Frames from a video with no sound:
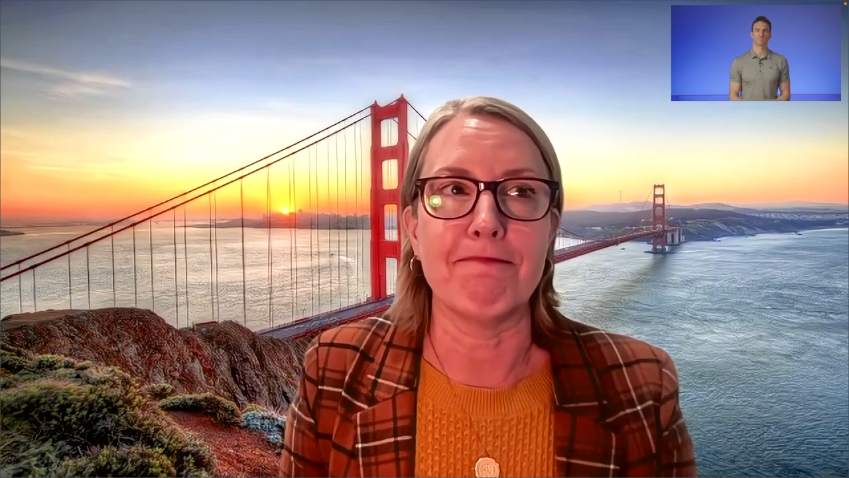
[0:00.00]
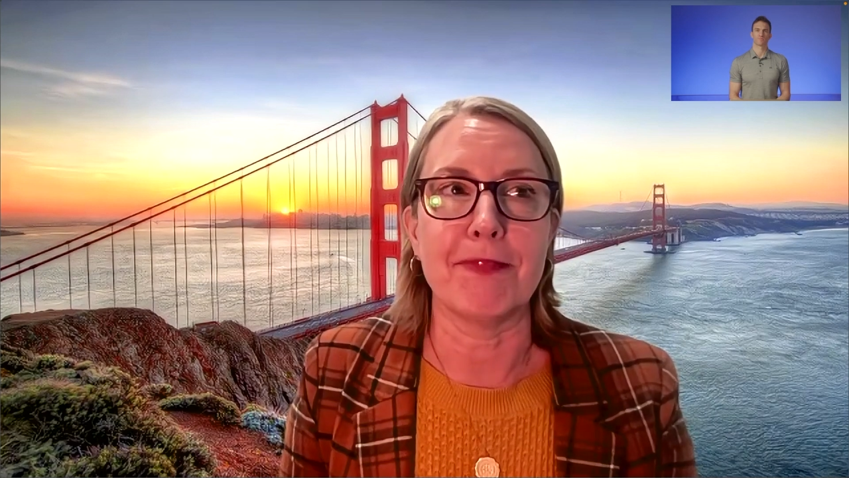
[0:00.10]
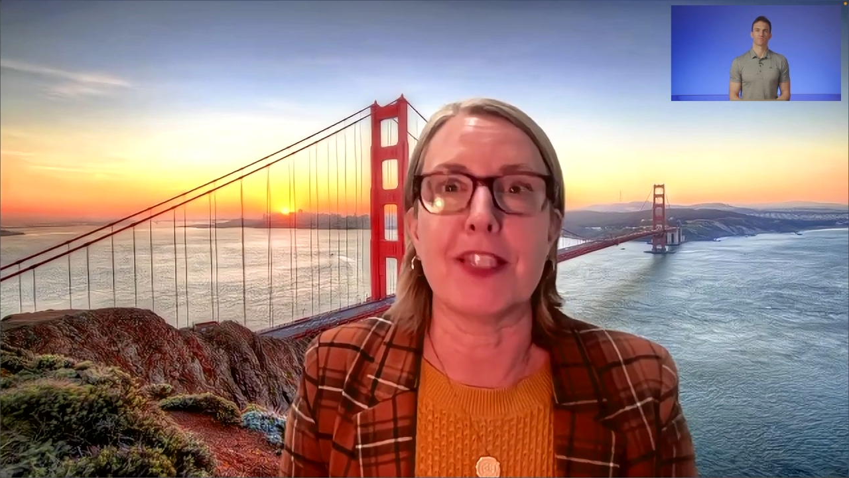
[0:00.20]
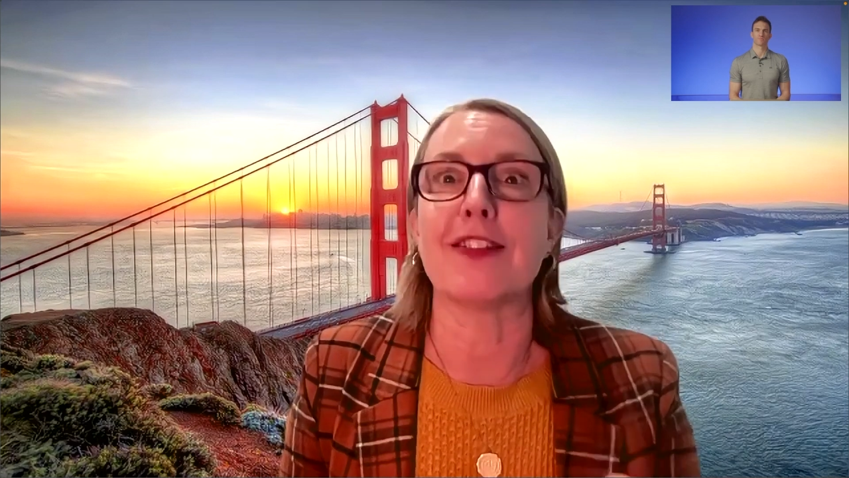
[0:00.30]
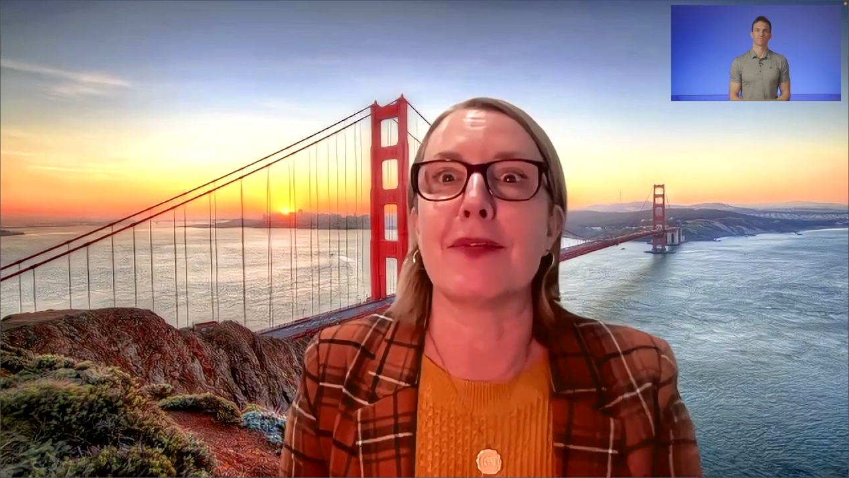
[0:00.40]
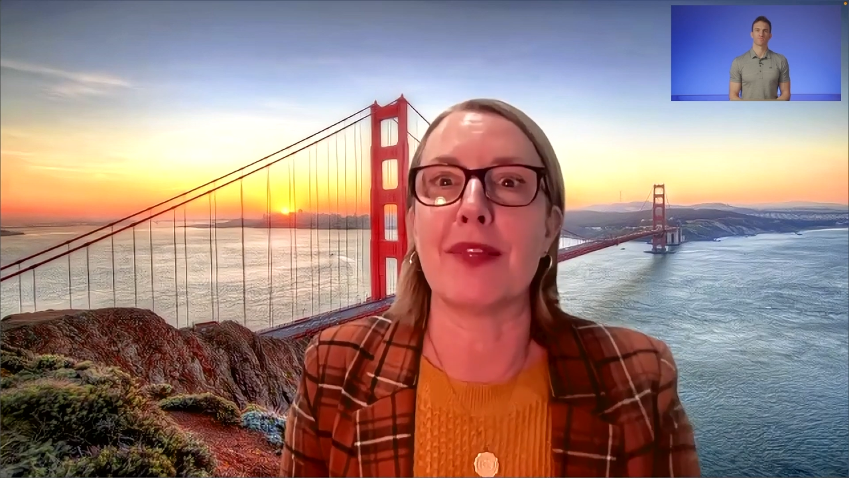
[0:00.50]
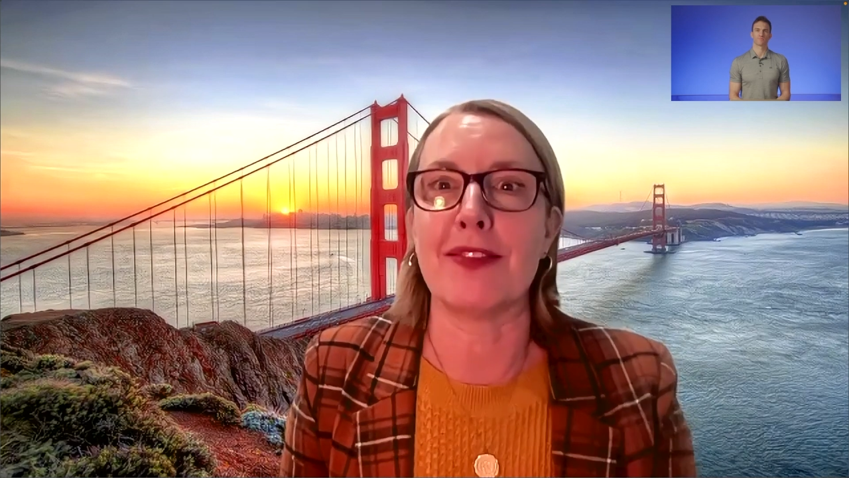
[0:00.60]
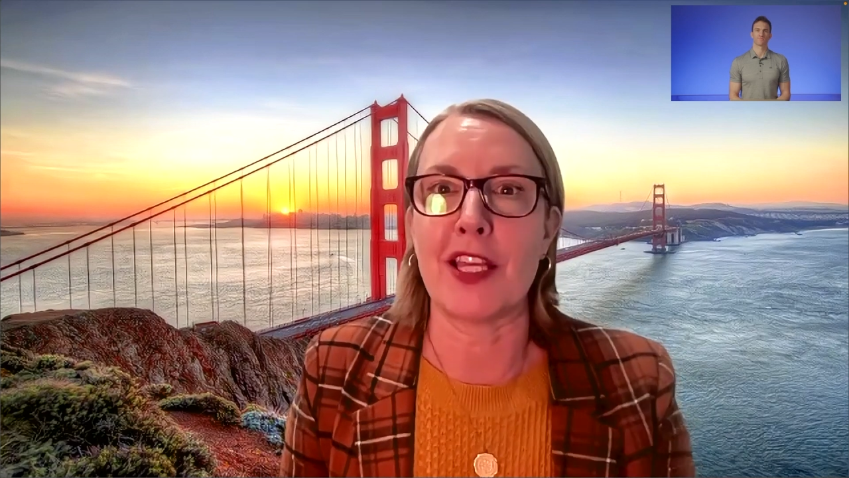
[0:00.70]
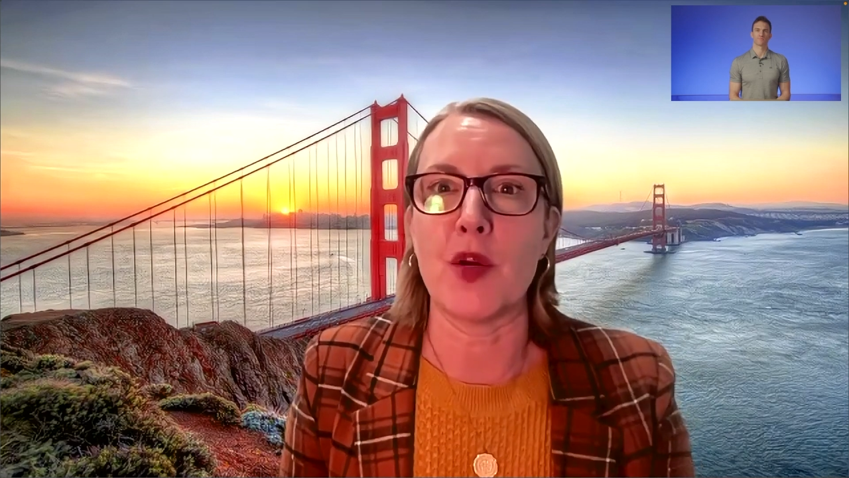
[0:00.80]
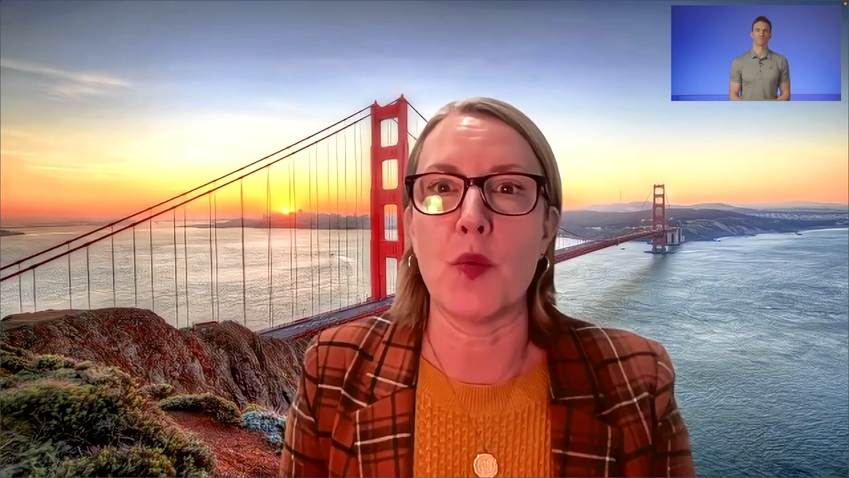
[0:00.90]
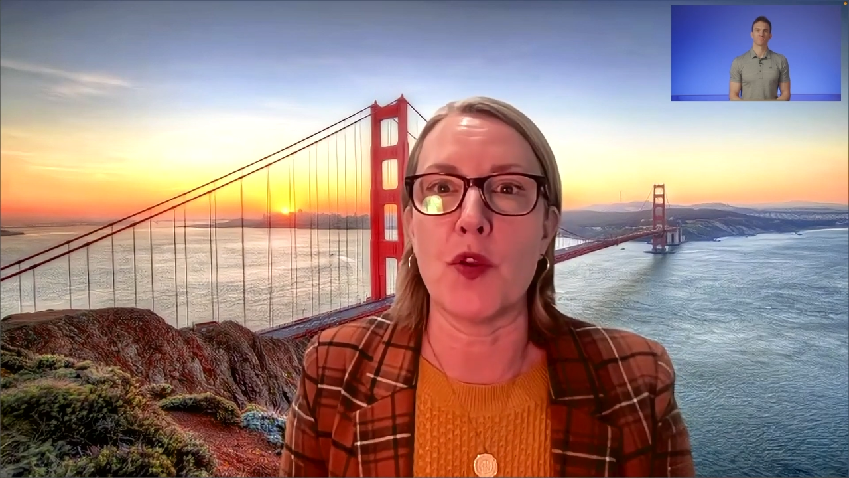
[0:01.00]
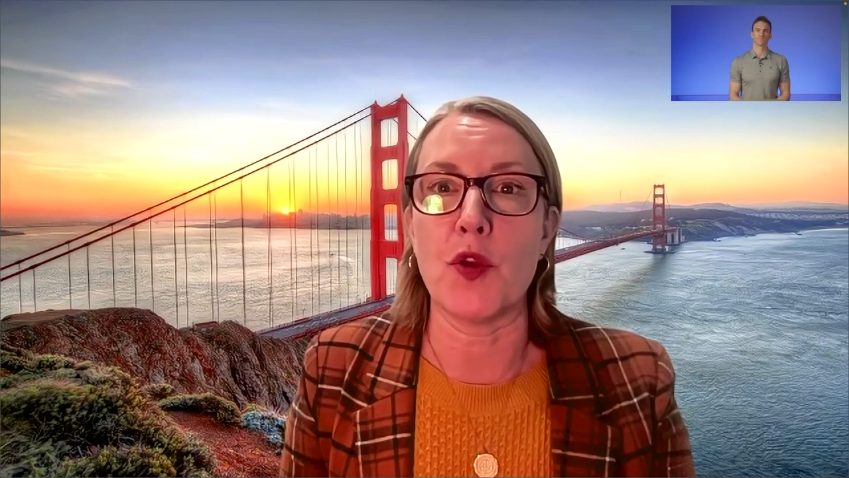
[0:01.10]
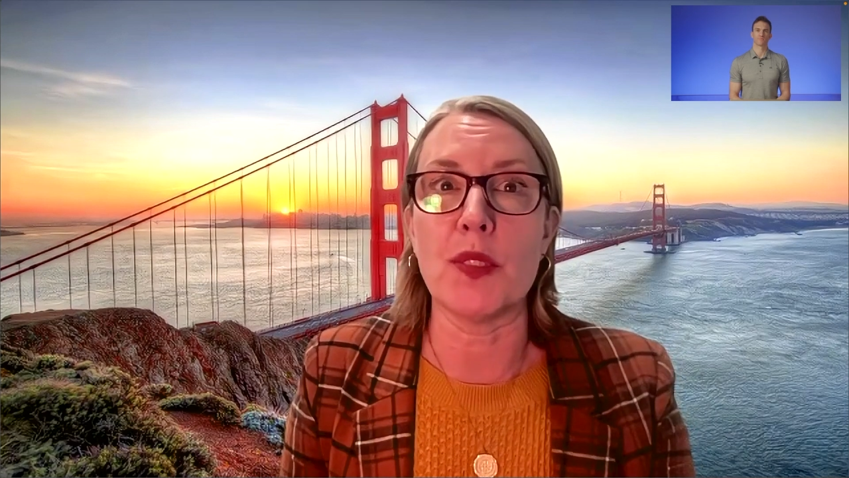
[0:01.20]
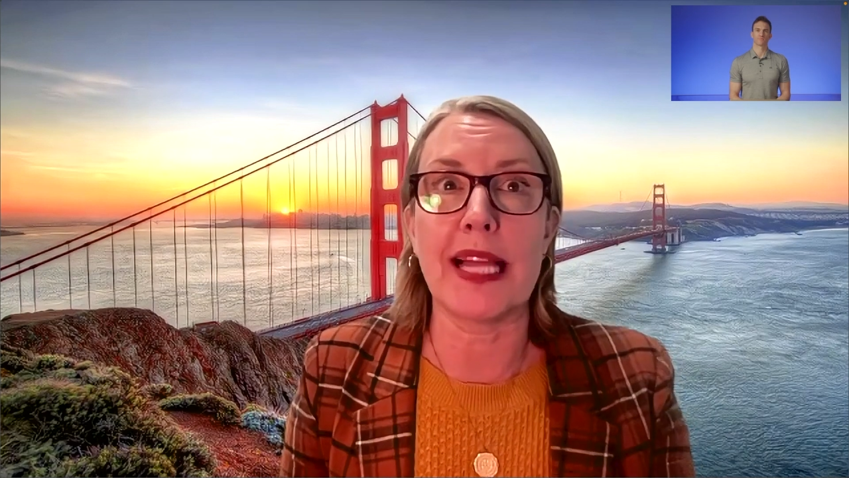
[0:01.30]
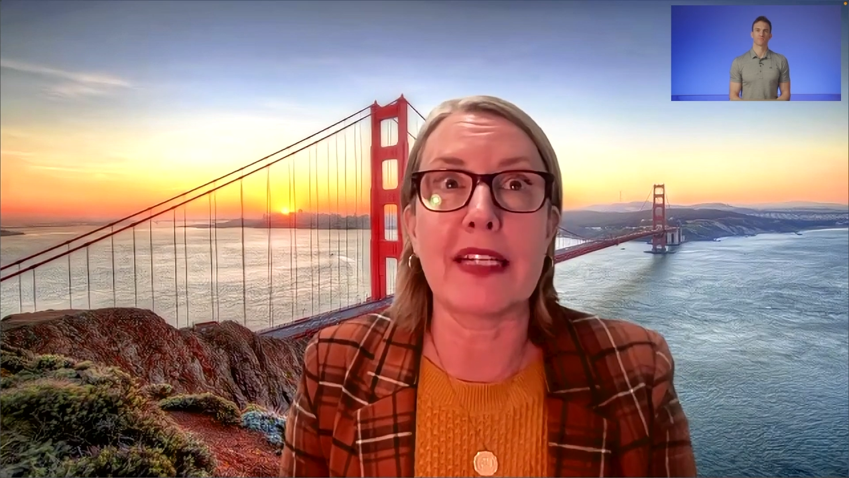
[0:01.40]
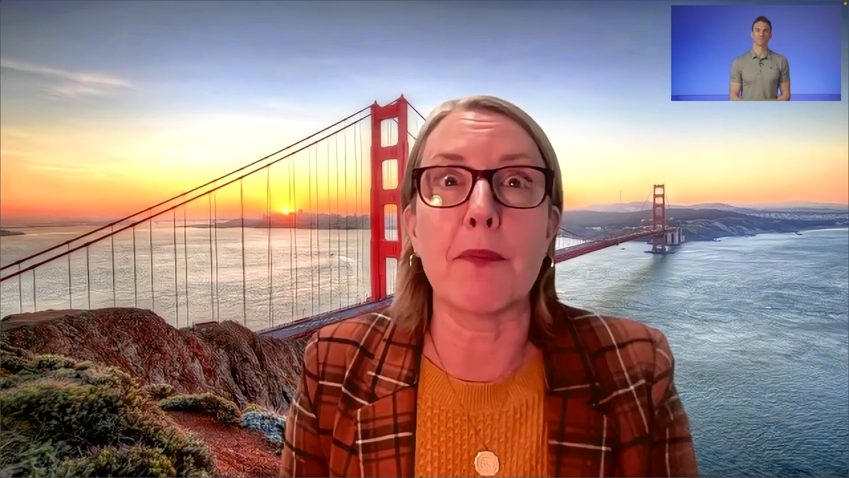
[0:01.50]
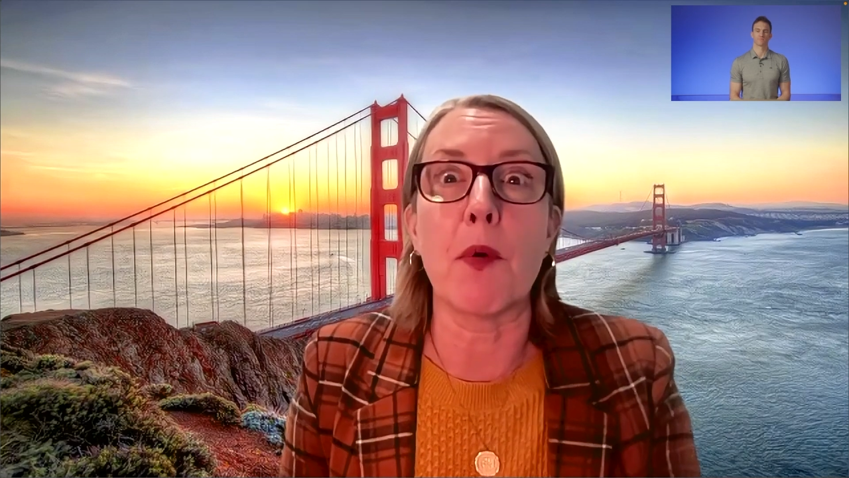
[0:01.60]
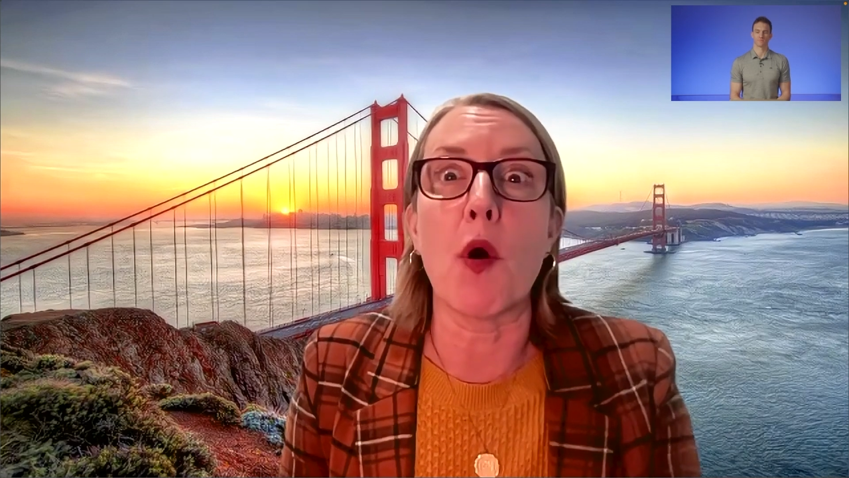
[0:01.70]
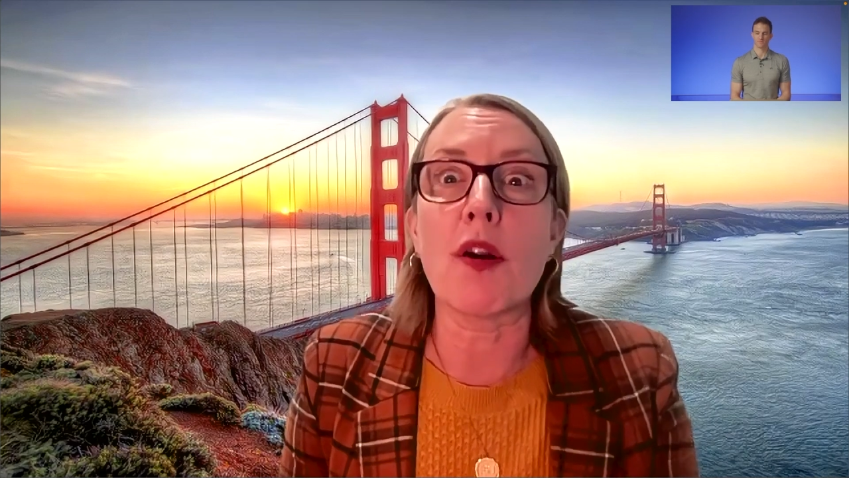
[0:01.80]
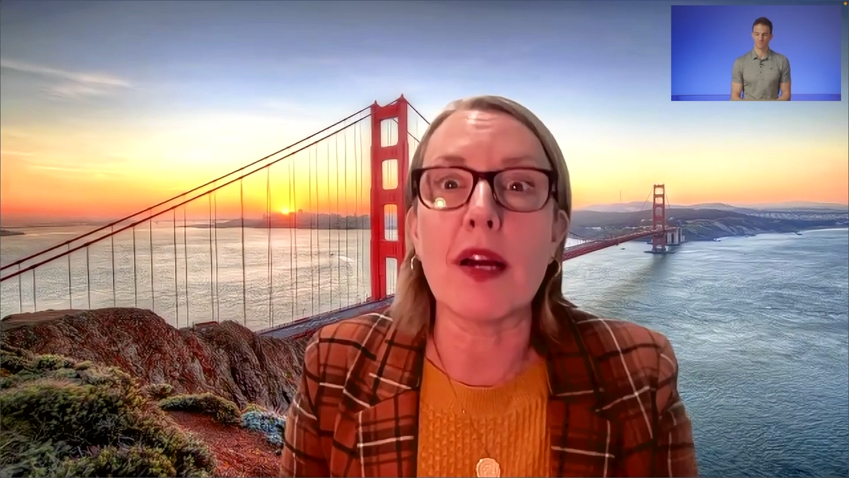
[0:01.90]
does something that you would like
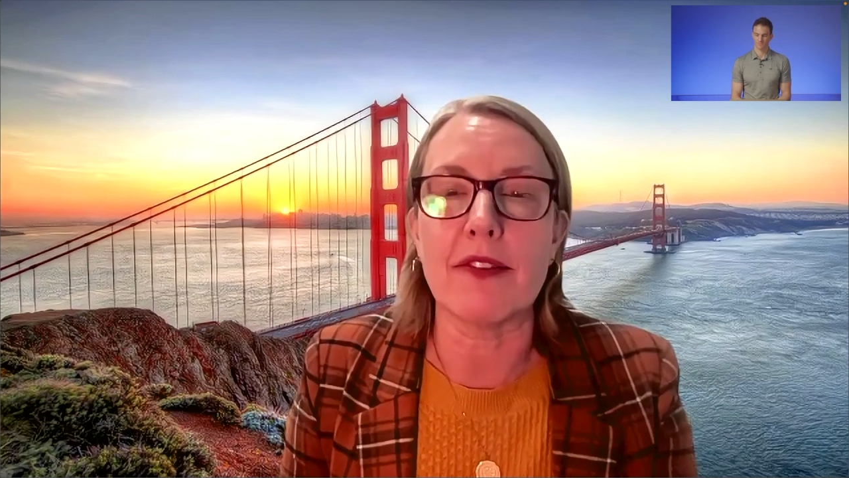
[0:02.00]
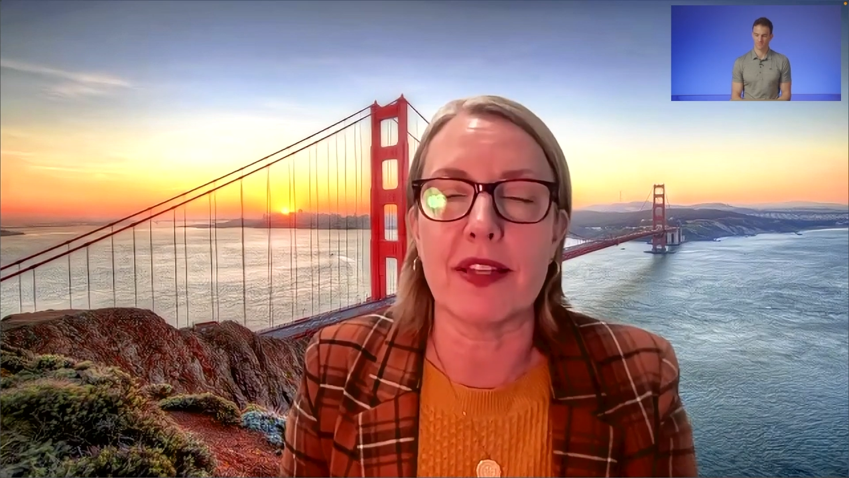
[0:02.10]
more of